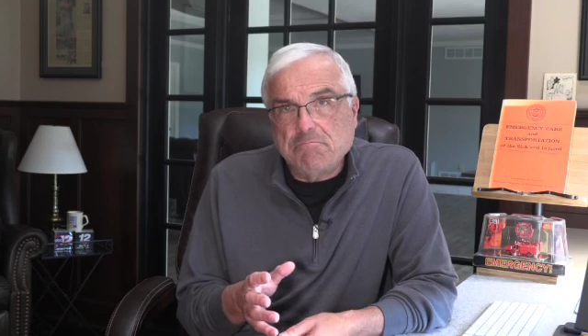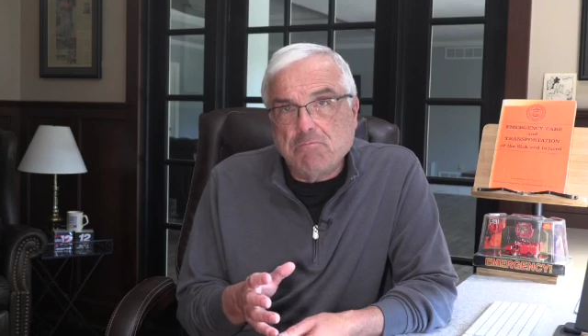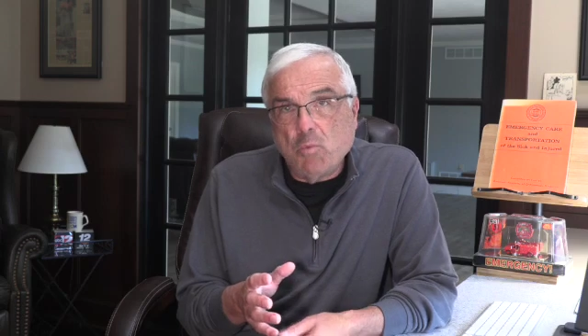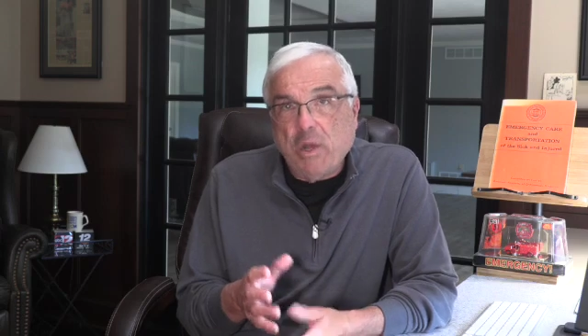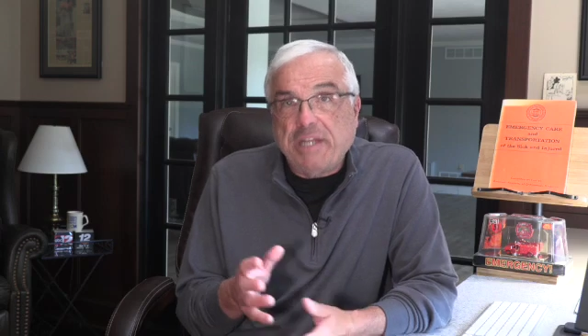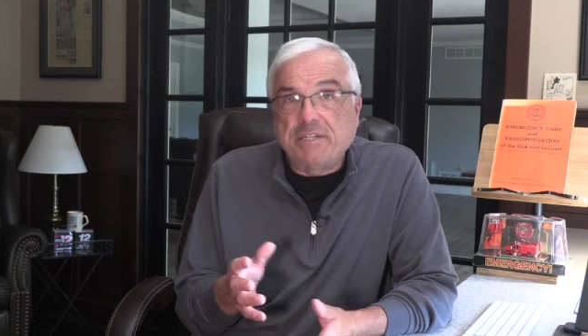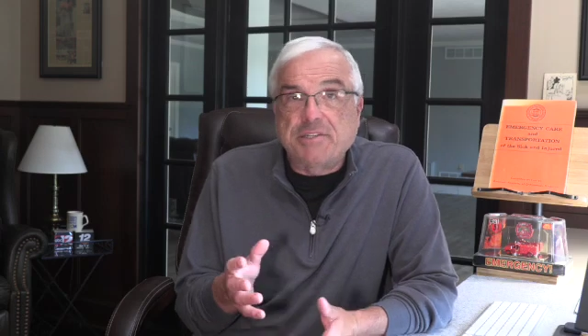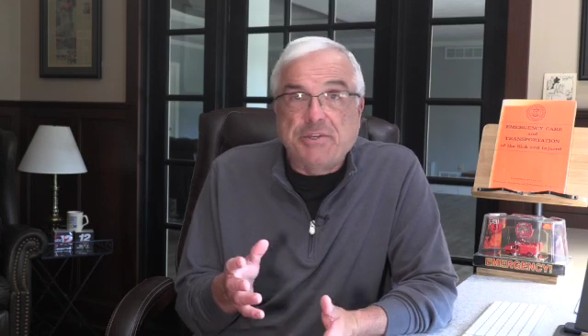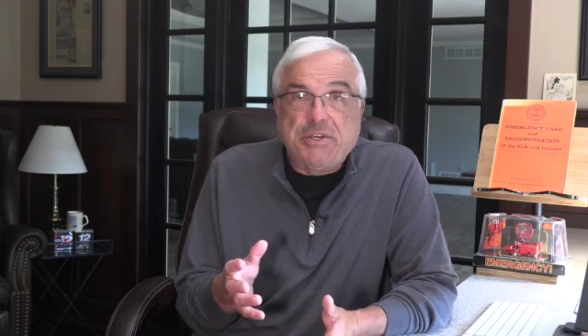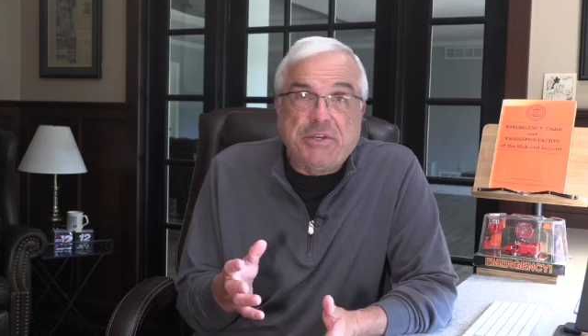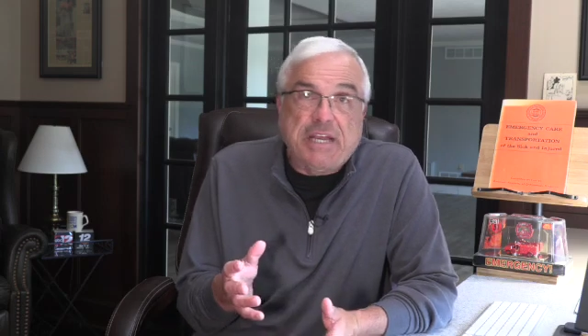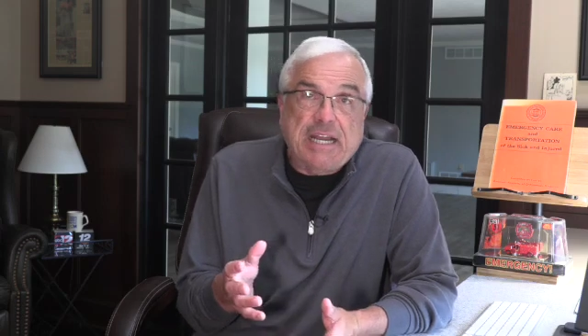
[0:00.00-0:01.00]
wait until
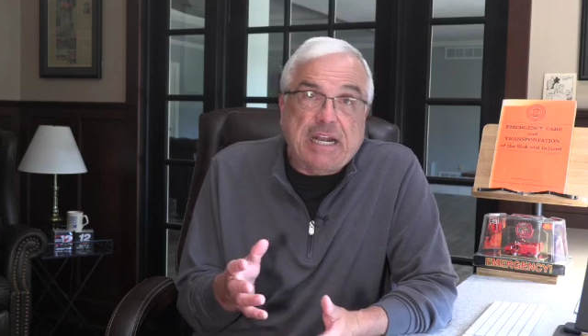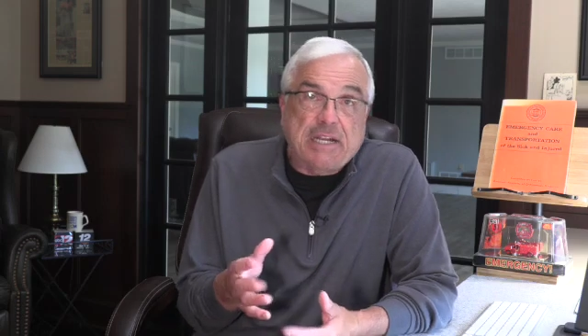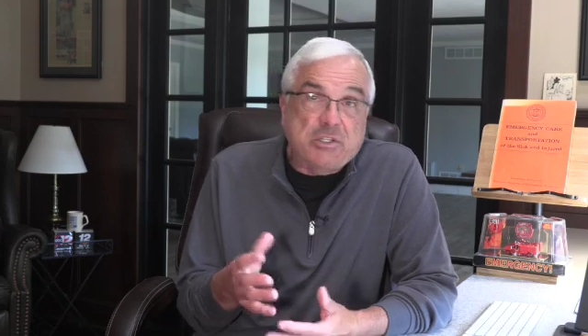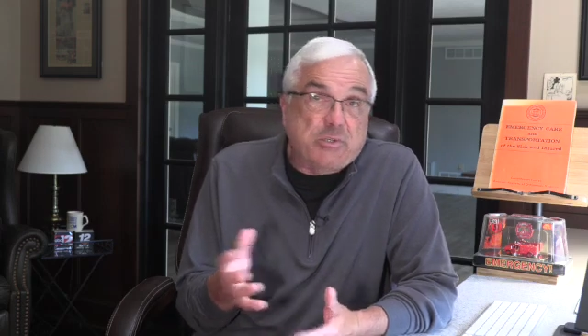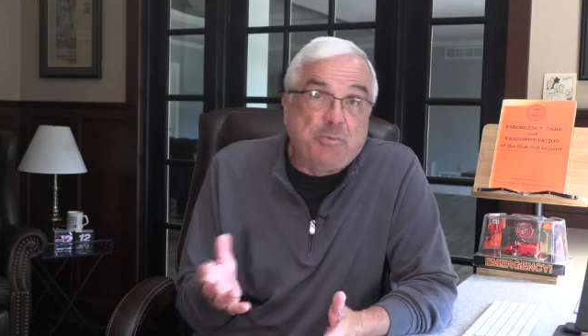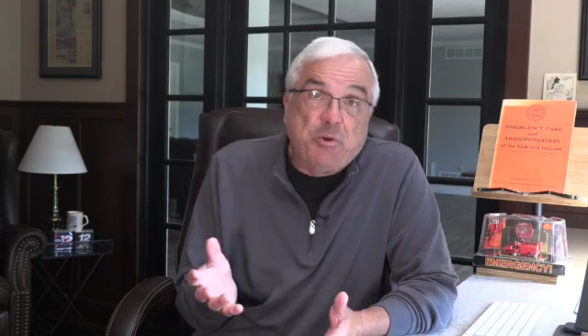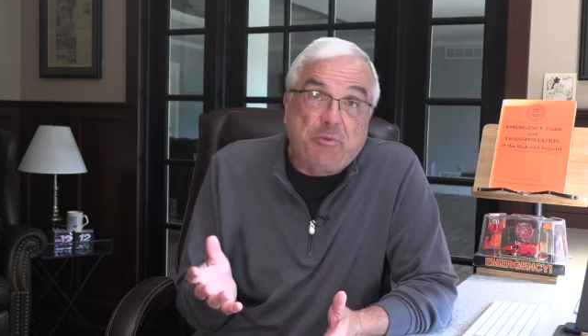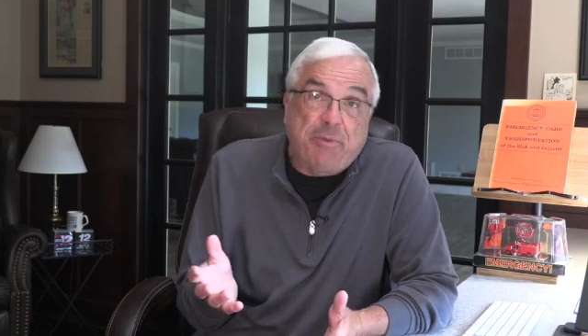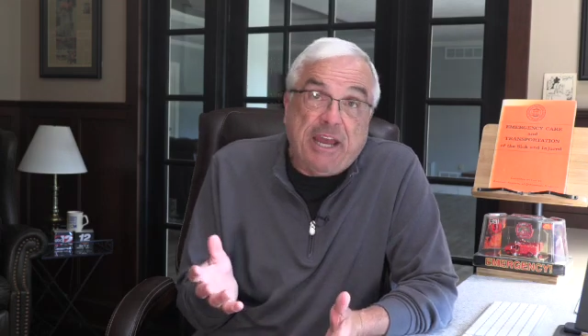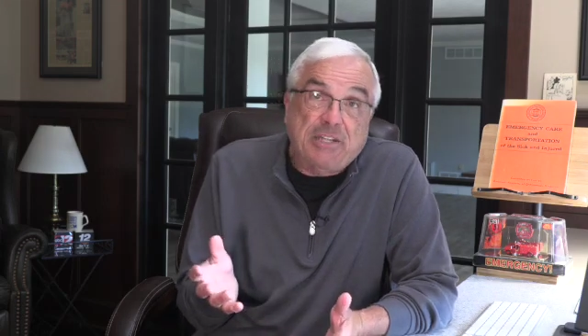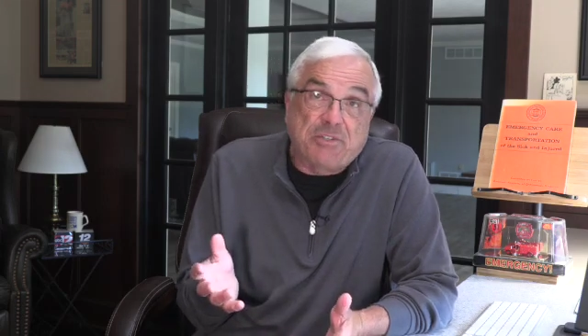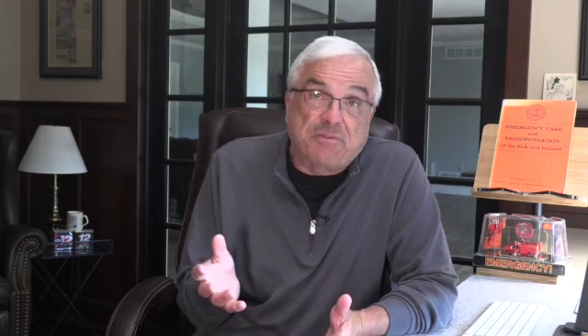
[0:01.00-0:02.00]
you get on a smooth
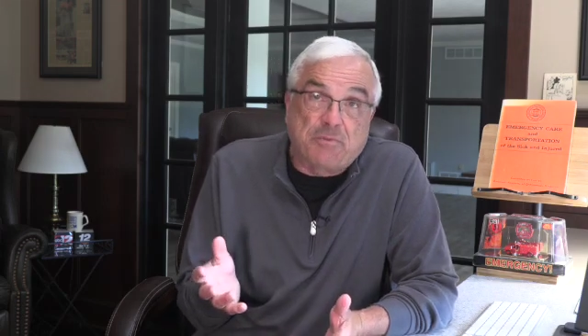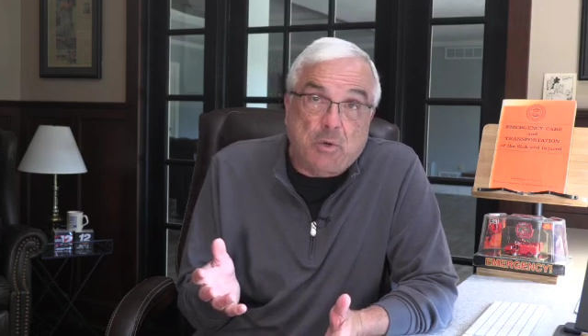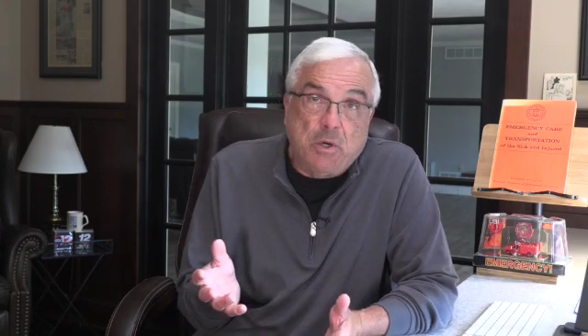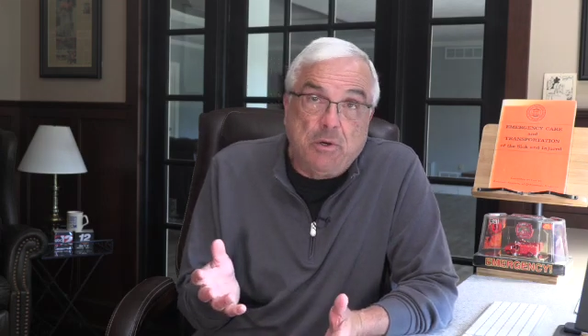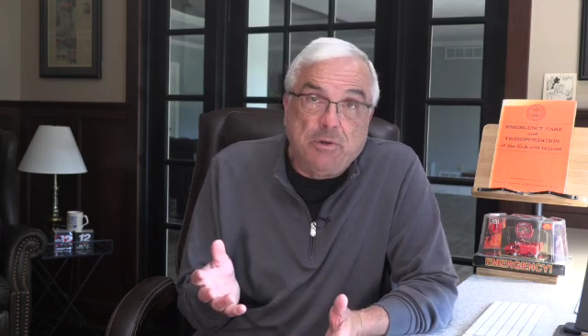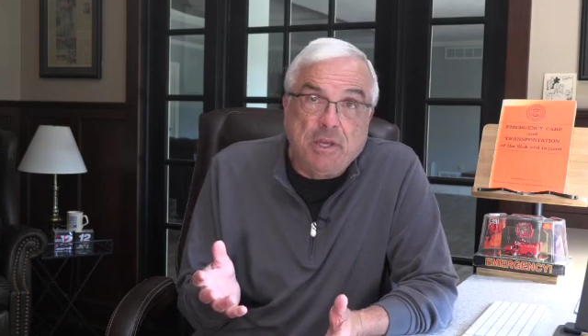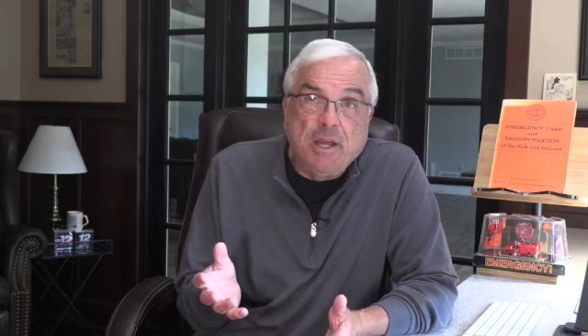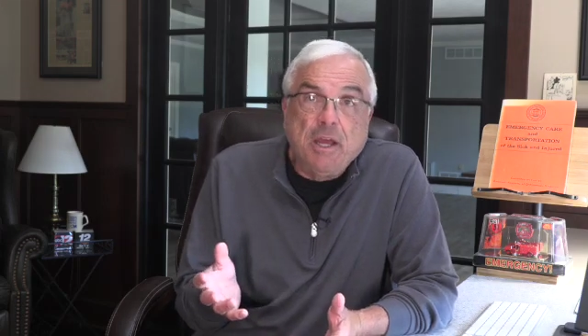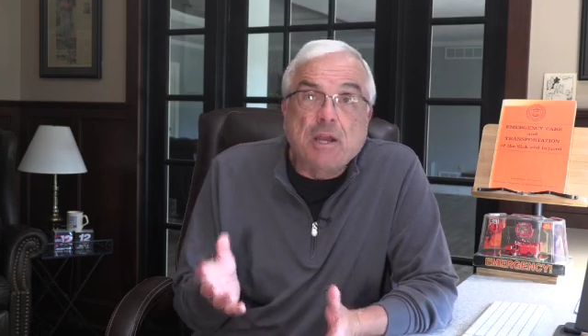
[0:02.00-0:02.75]
patch of road,